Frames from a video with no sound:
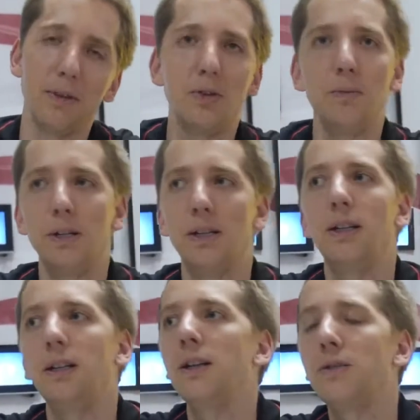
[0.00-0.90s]
the
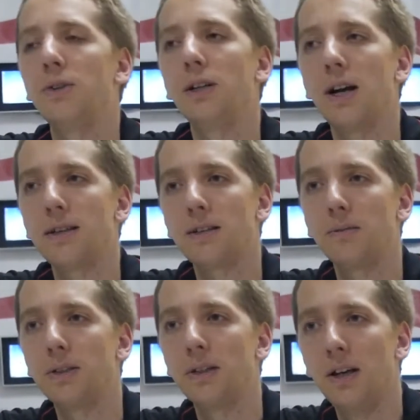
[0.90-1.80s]
typical industrial
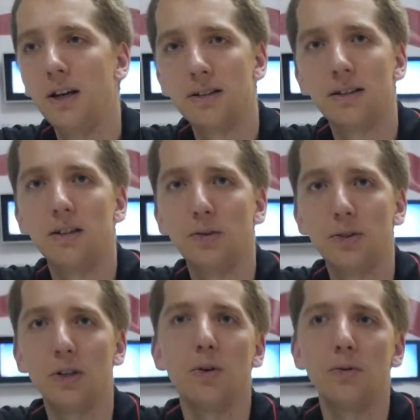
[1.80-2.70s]
customer still
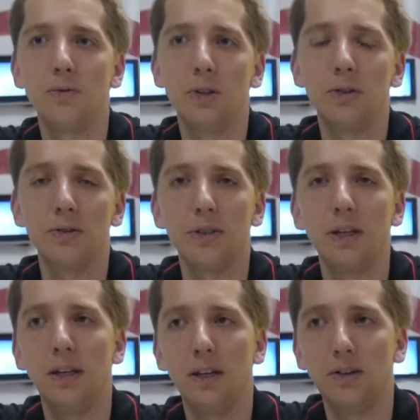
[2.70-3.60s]
using often Windows
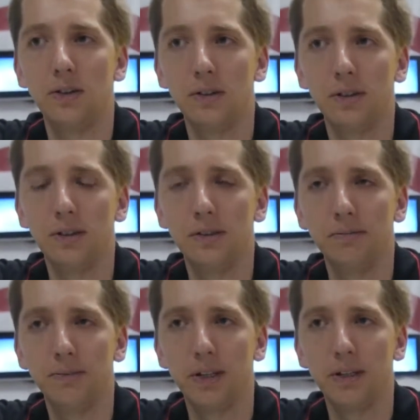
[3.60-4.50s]
CE or
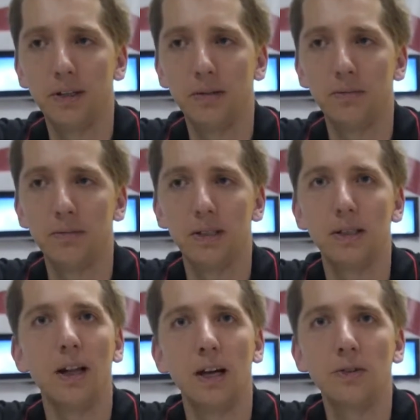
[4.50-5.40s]
um, um, uh,
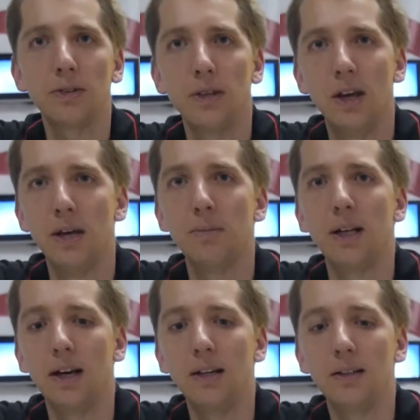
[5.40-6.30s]
Linux.
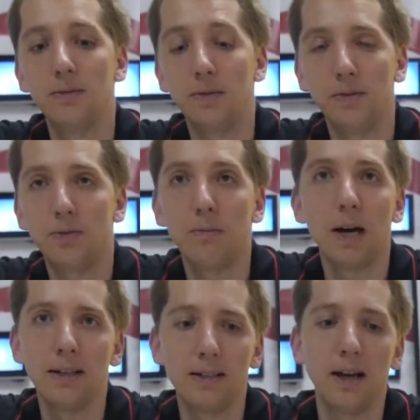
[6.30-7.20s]
But I, from
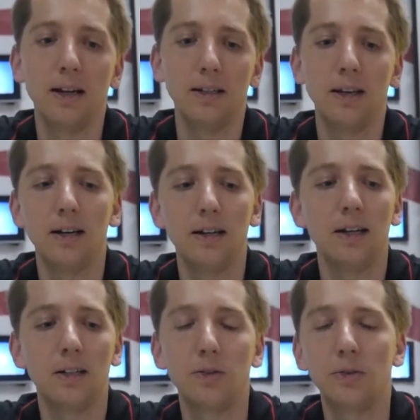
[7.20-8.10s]
my side,
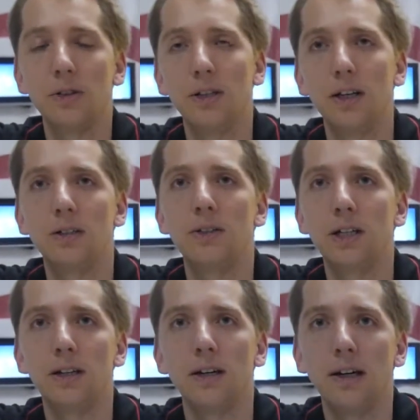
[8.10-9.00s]
I, I totally
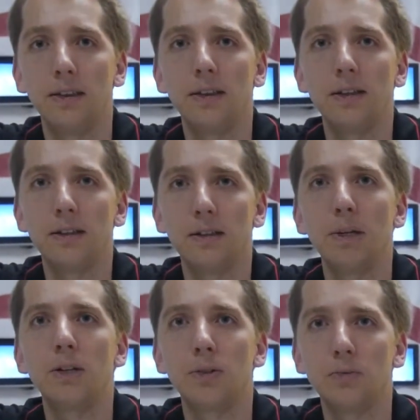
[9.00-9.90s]
agree. I think
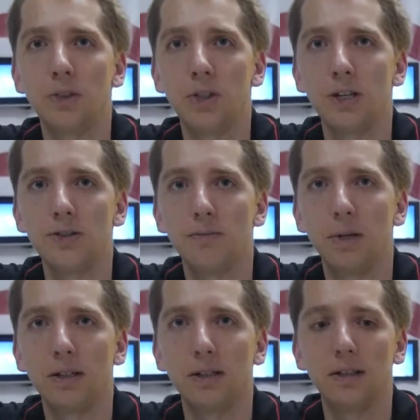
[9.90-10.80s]
um, Android will change the
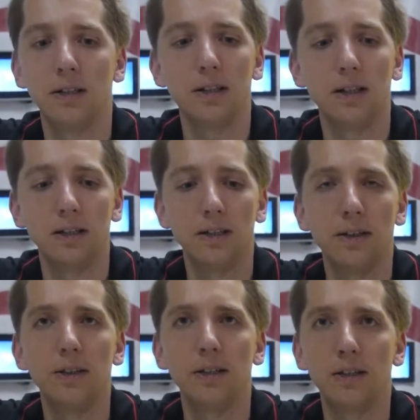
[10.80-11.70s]
market, and I
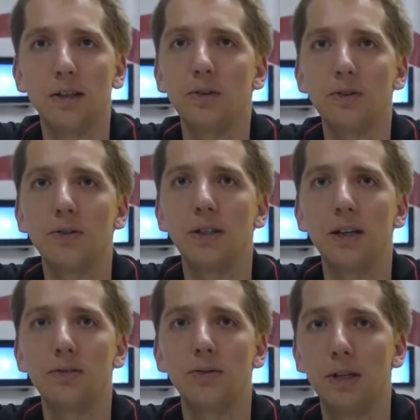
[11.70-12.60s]
think also
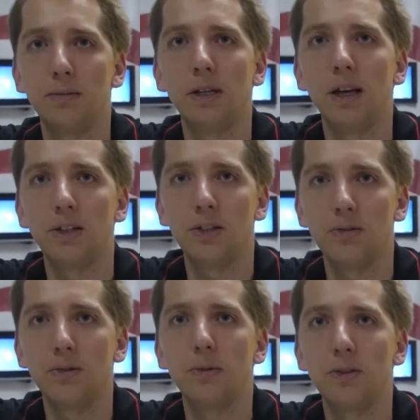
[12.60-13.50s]
industrial
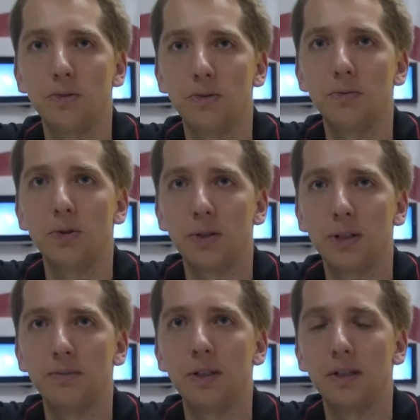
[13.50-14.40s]
applications will be soon
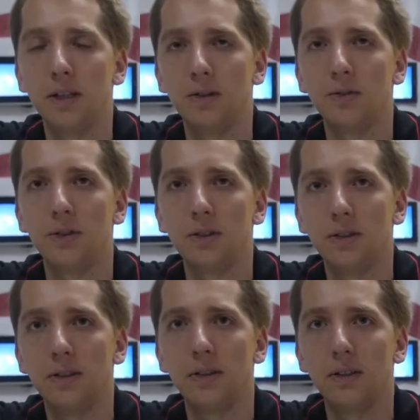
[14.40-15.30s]
programmed in Android.
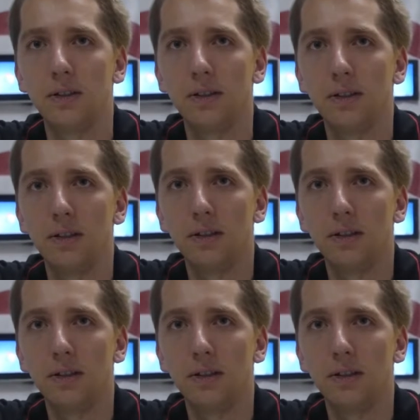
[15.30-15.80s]
Is this TI